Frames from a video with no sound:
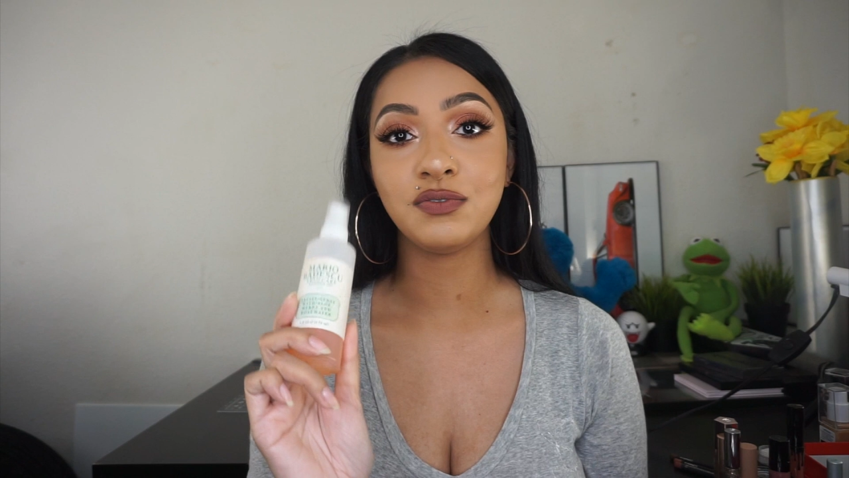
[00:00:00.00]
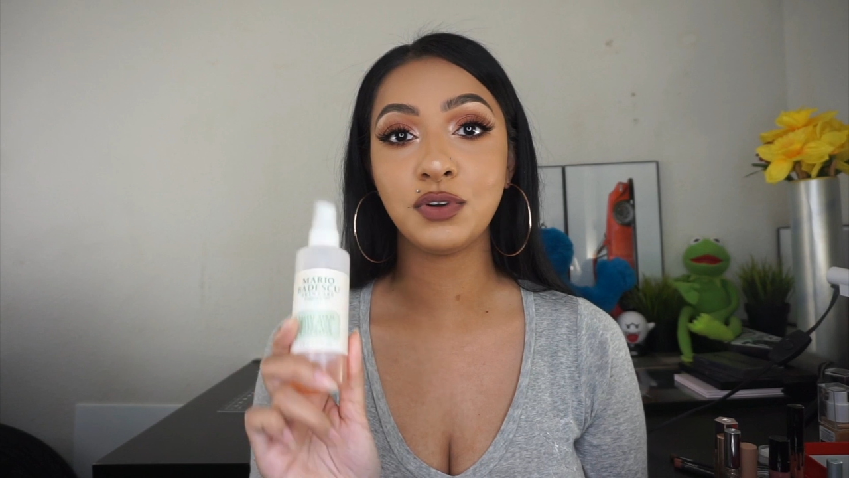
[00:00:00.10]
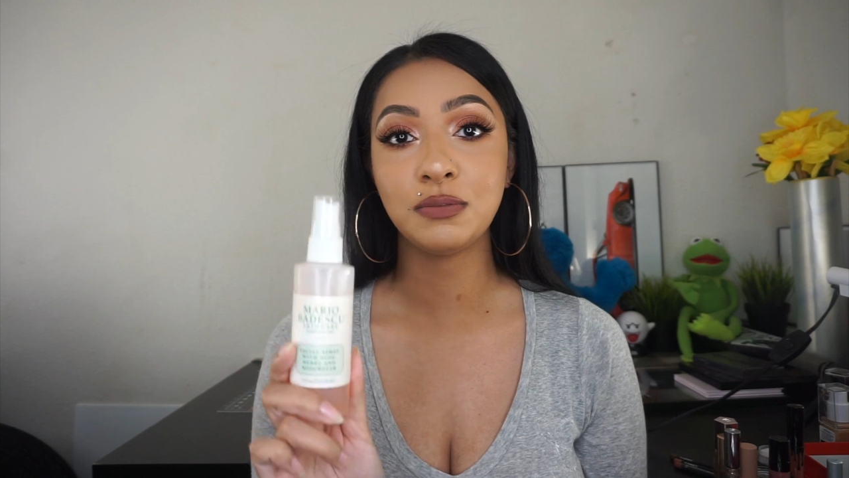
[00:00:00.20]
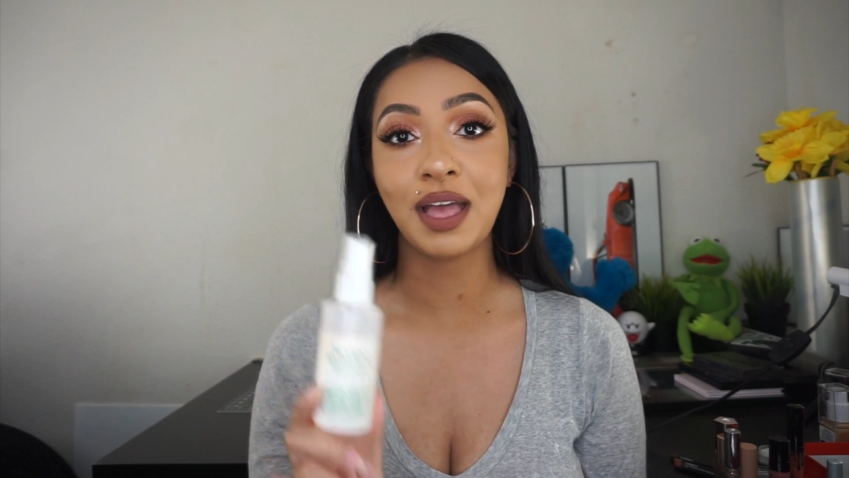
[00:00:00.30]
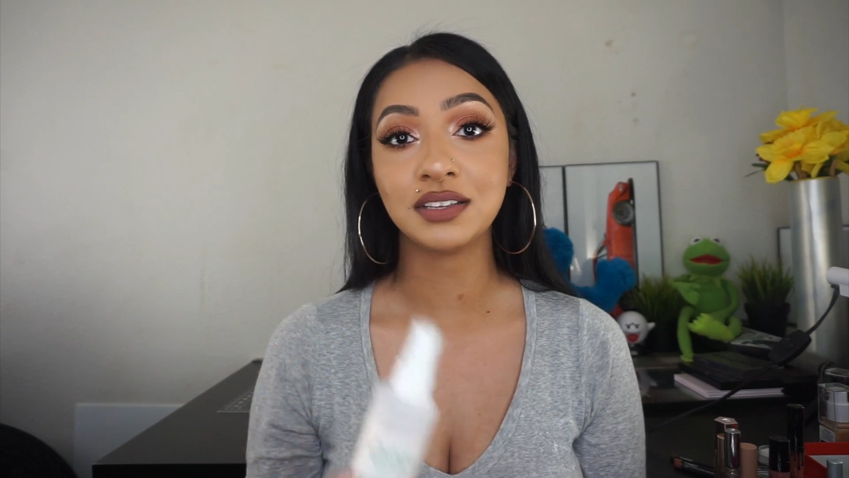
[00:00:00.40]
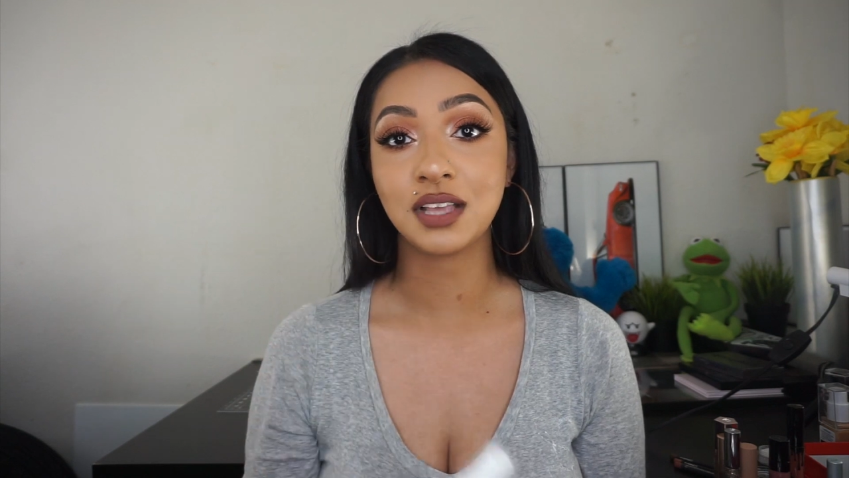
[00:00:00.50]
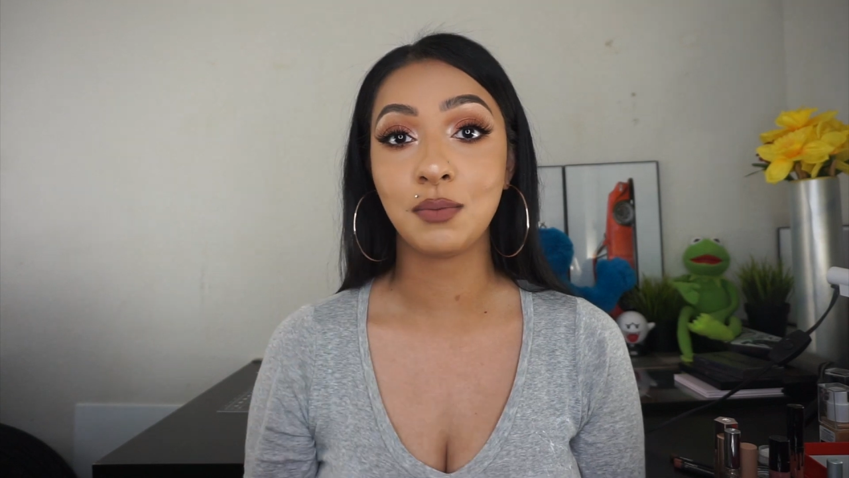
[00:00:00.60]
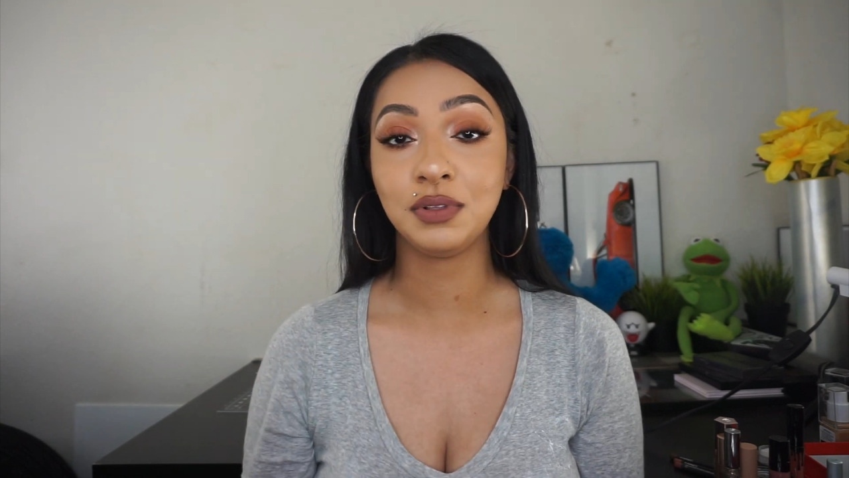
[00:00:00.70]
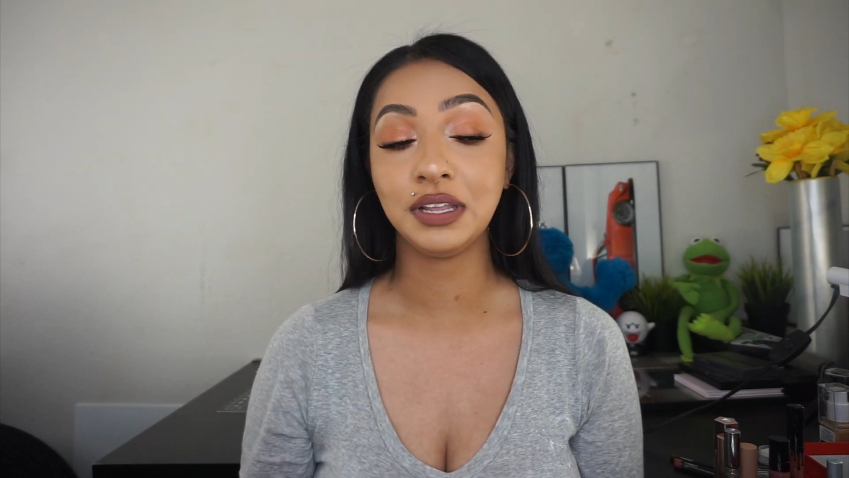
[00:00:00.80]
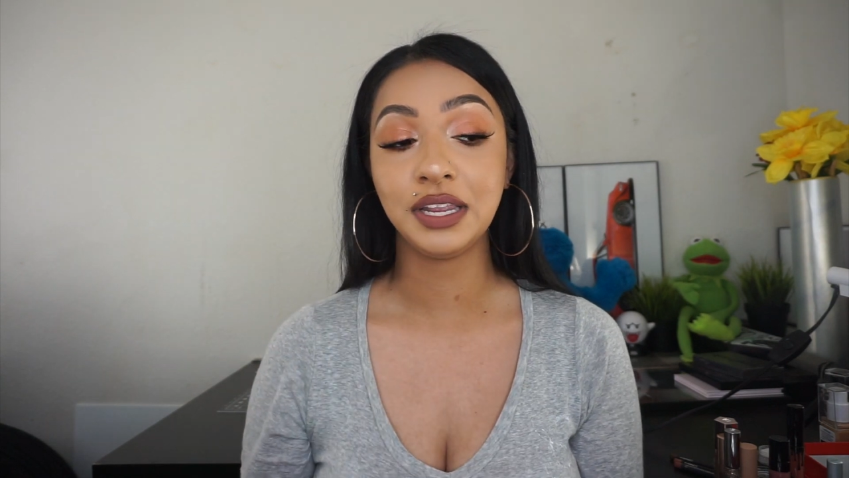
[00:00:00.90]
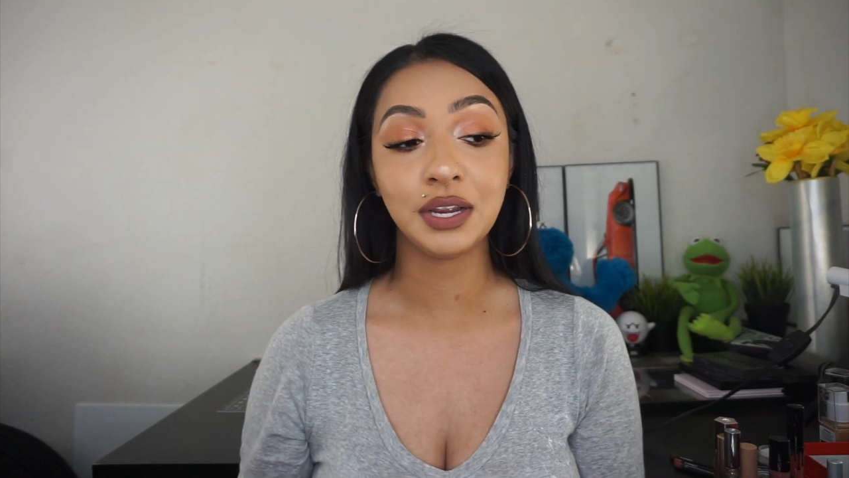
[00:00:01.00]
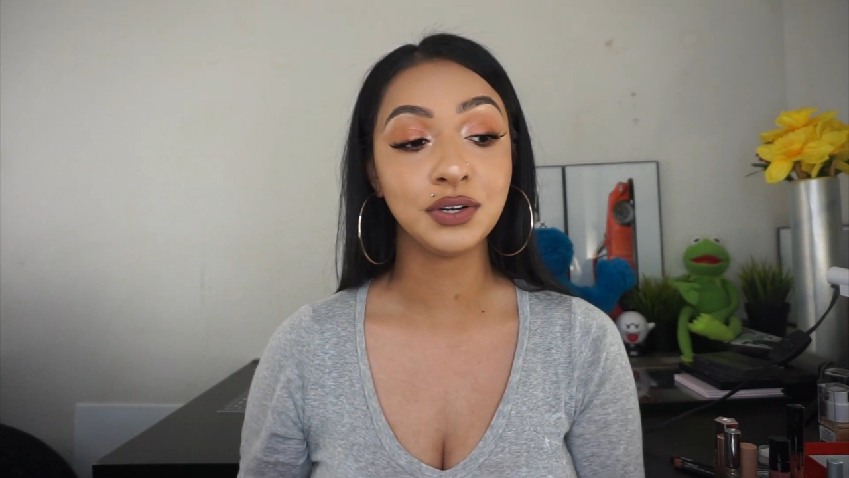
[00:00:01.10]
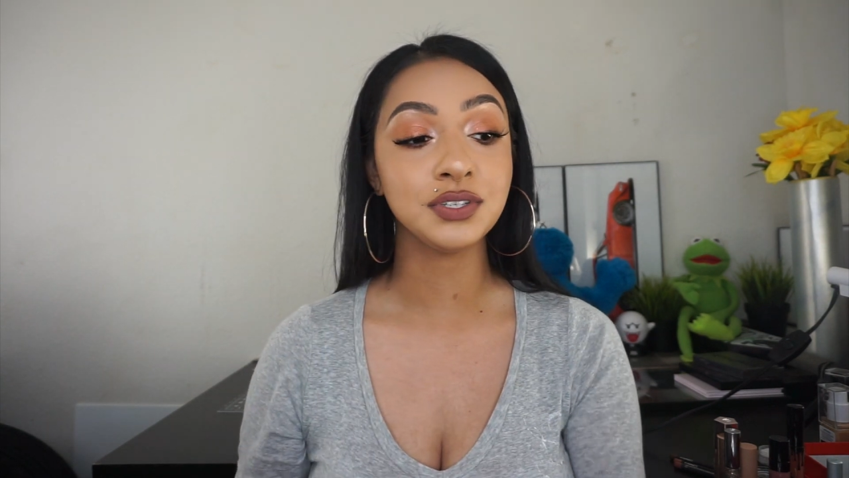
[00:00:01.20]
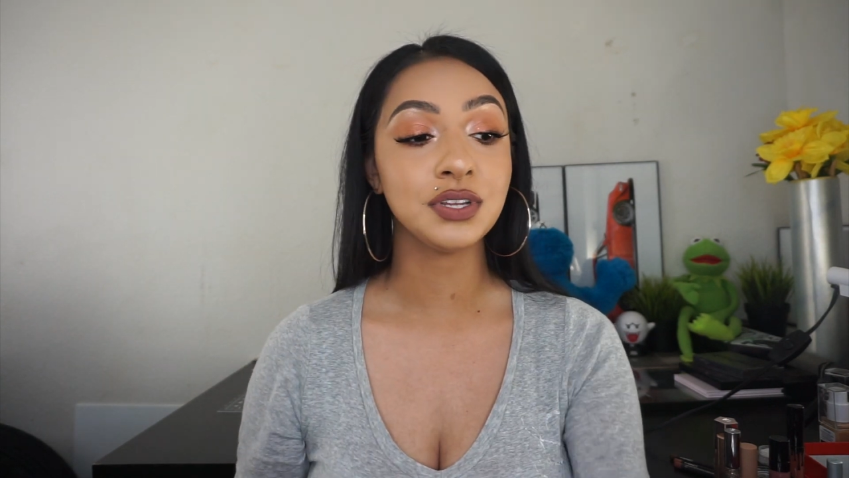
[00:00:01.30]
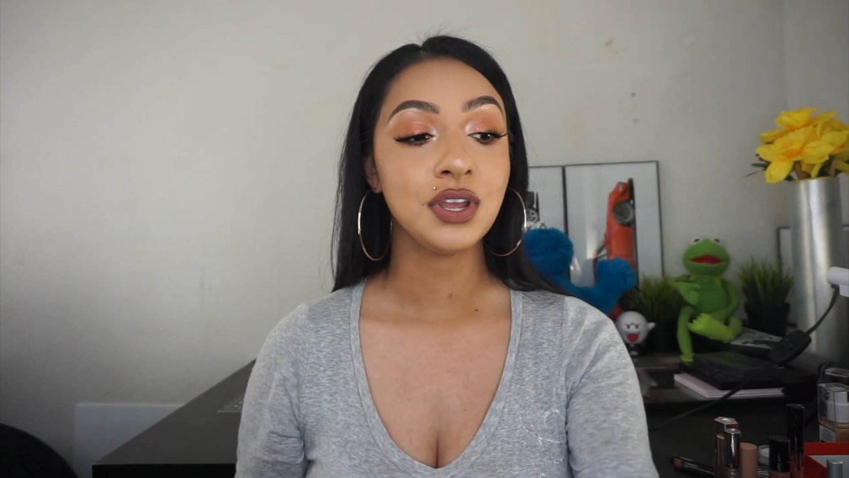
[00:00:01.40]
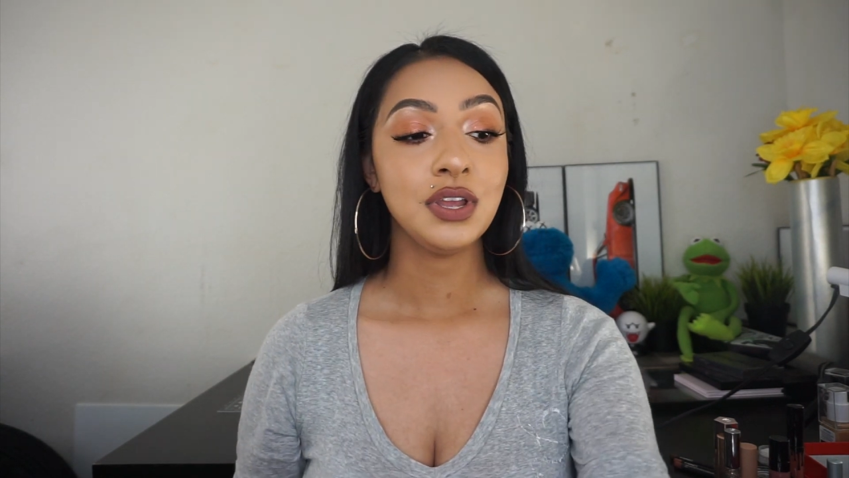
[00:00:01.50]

for the past couple of years,